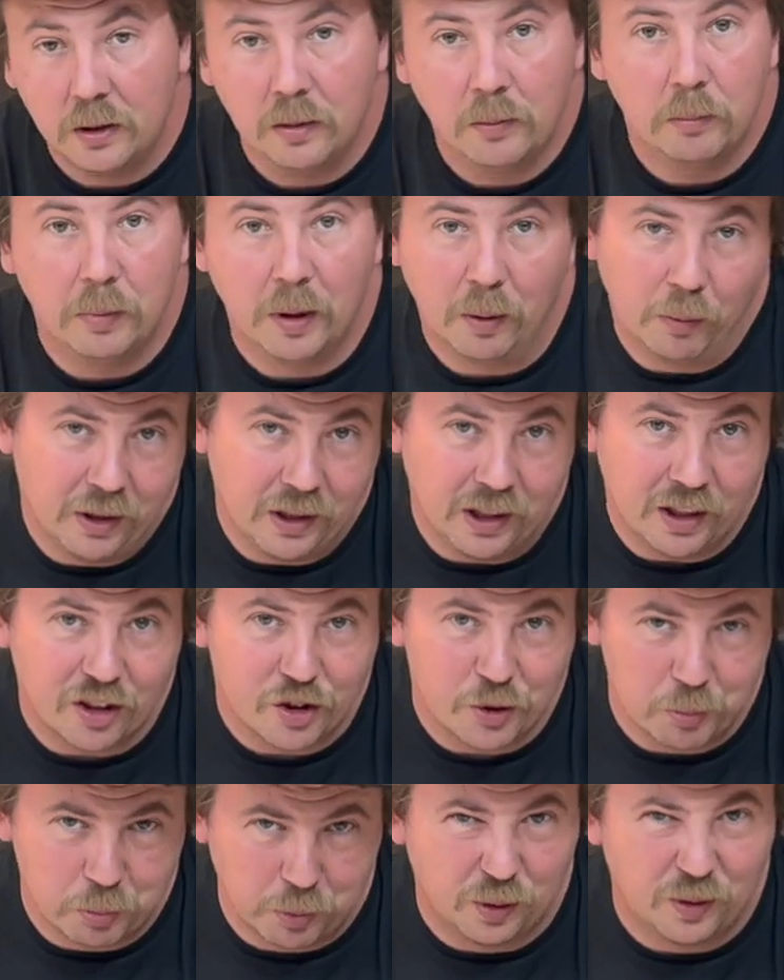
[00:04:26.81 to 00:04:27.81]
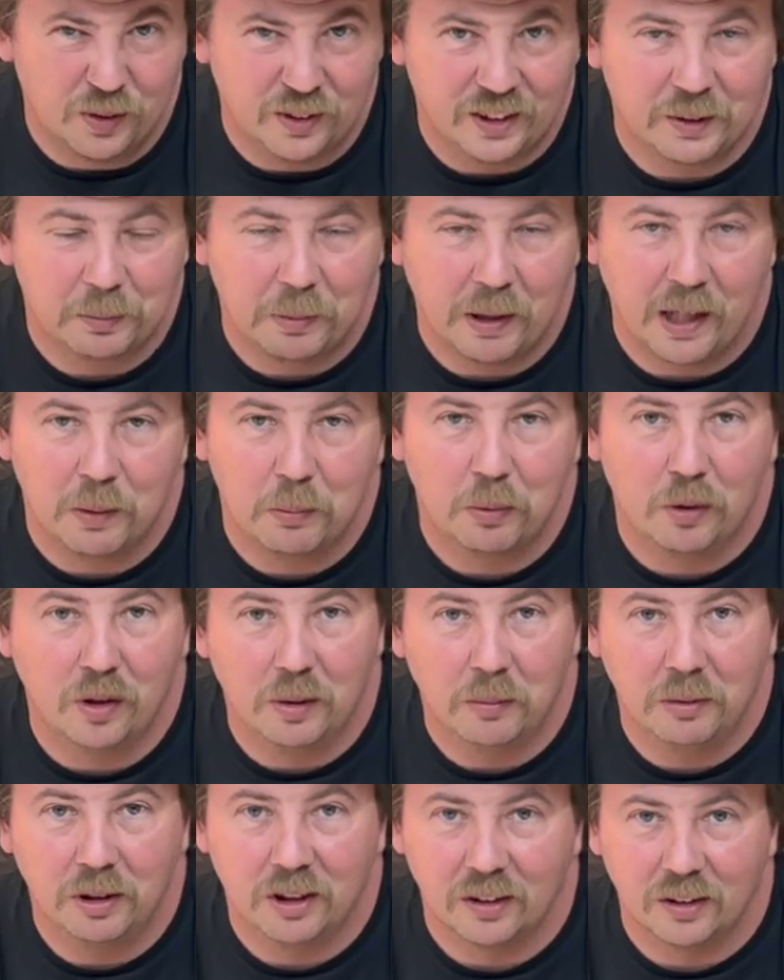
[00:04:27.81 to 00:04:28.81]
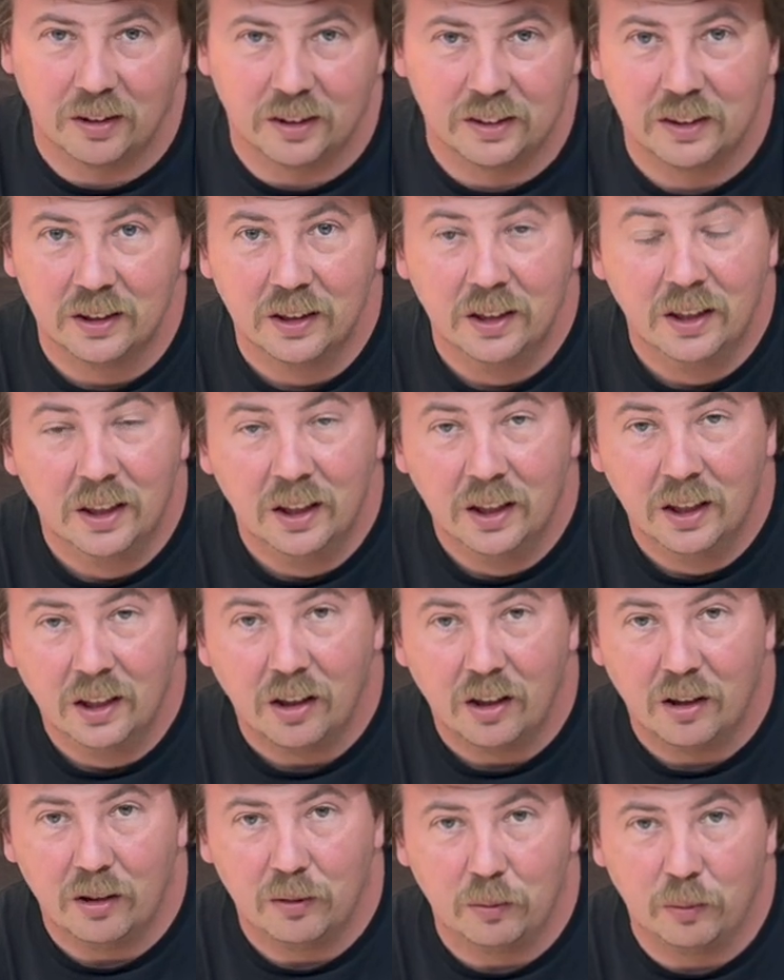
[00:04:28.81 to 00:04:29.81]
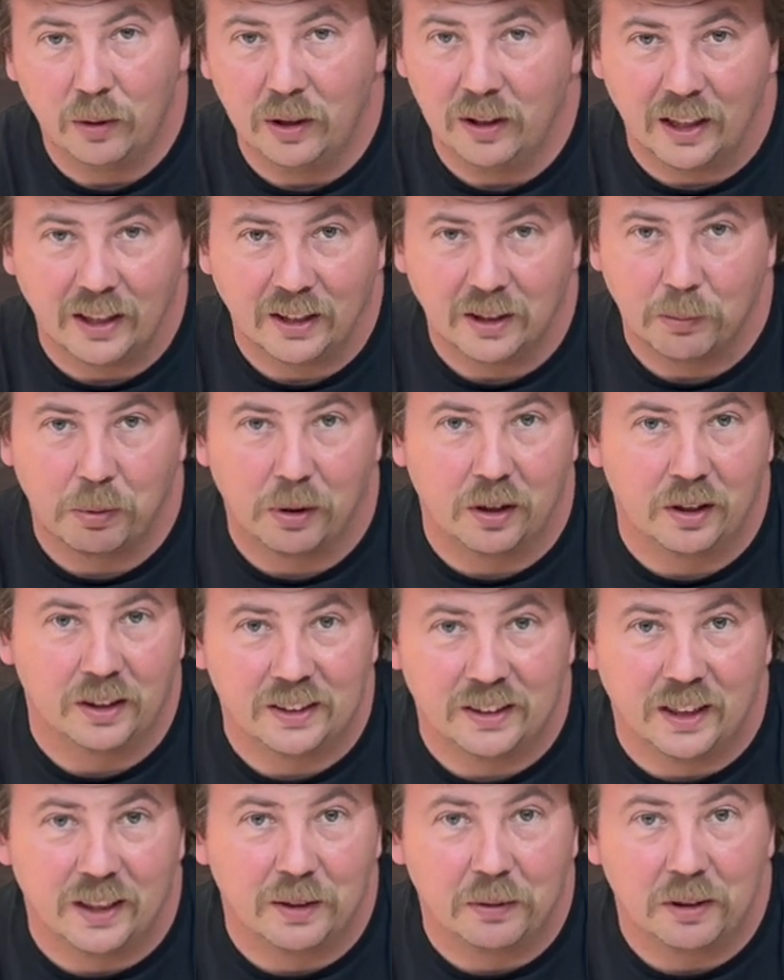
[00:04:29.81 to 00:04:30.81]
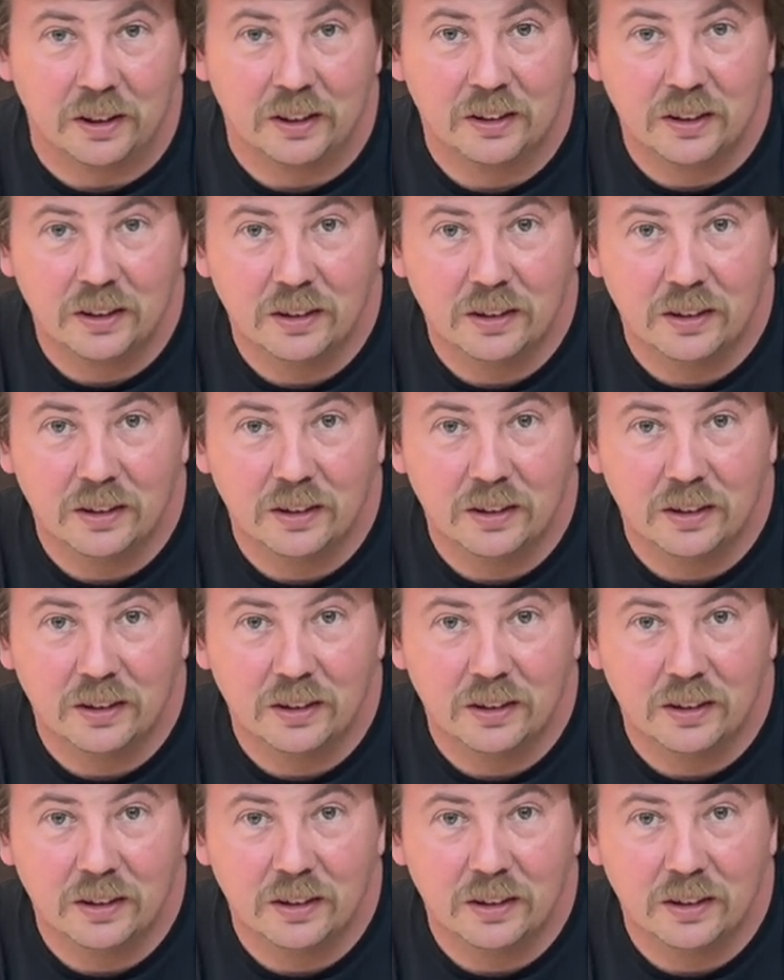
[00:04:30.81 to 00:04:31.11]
but we need a spool in this bad boy because we like to party sideways.